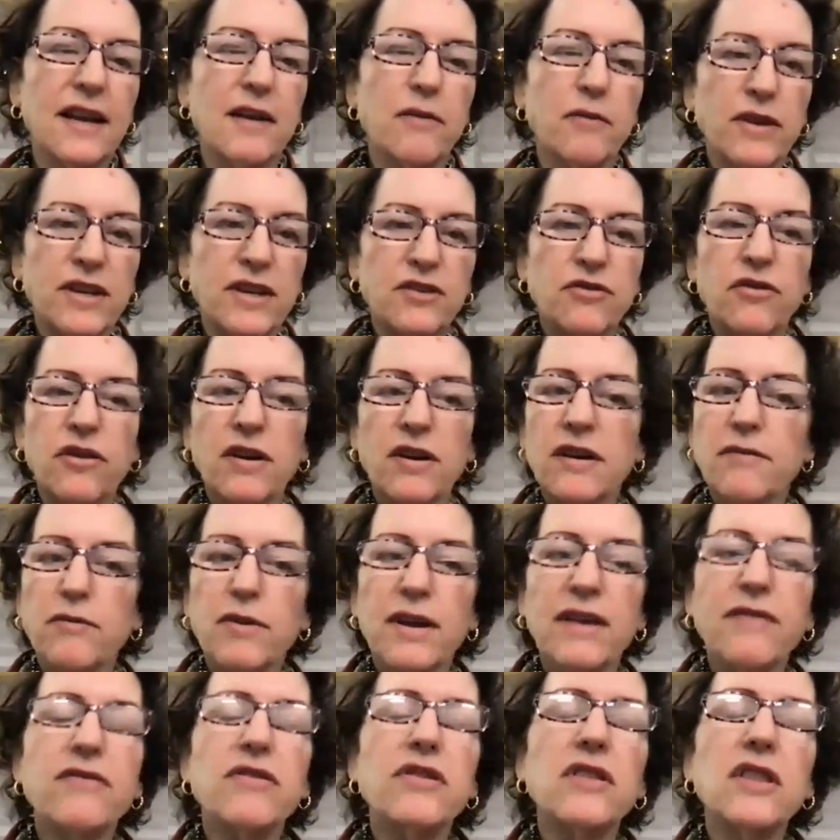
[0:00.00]
And we
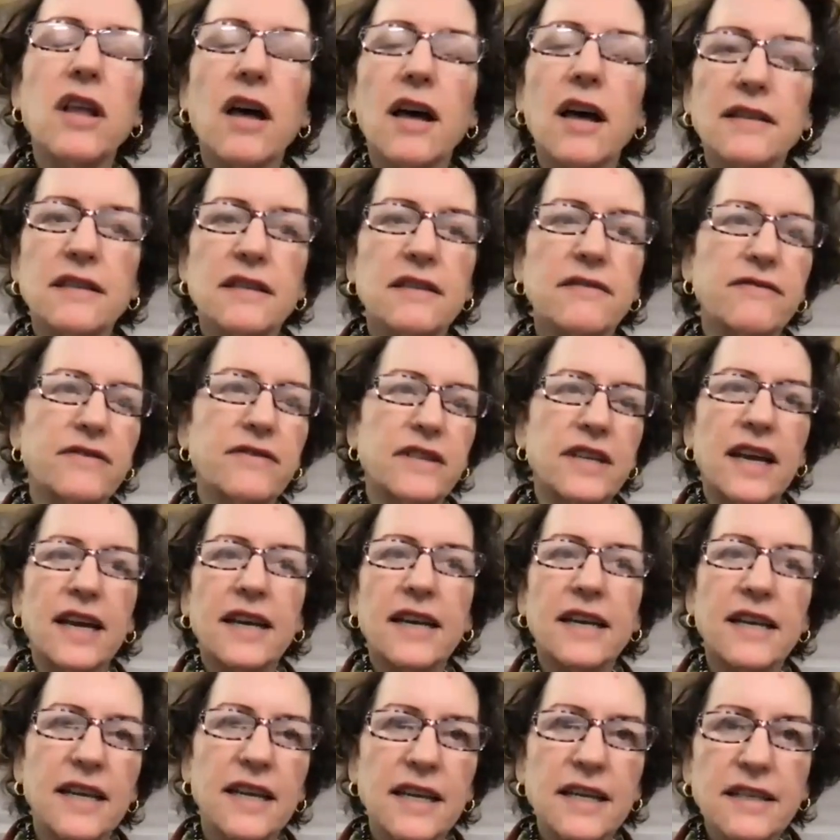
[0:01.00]
have lots of
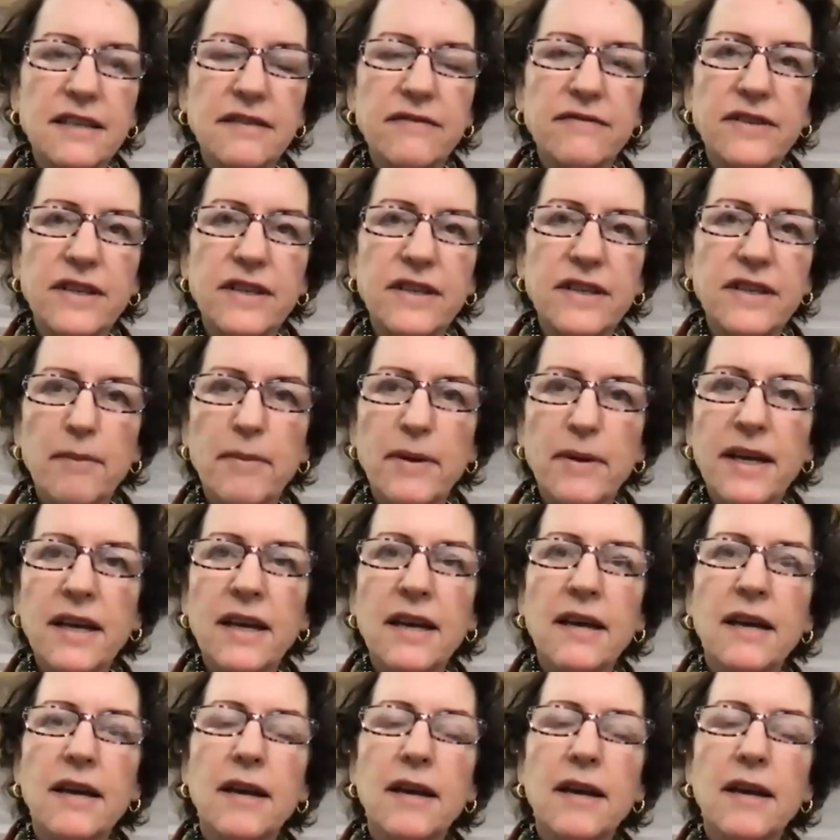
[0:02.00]
techniques of tapping,